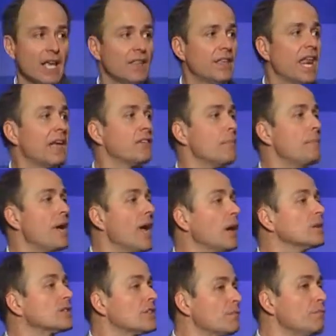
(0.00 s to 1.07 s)
that have
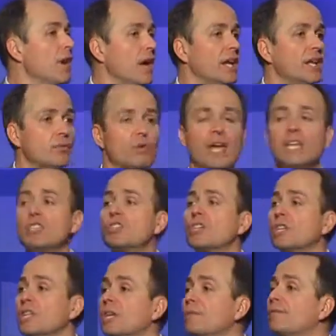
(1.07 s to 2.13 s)
amounts of money ranging
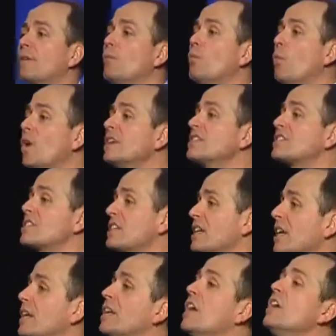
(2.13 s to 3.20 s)
in them from one
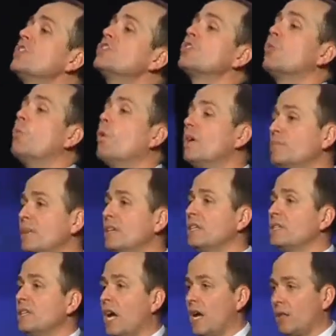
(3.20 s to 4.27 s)
cent to one
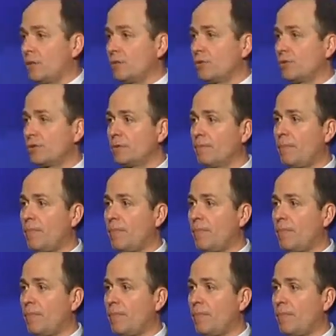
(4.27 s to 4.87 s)
million dollars.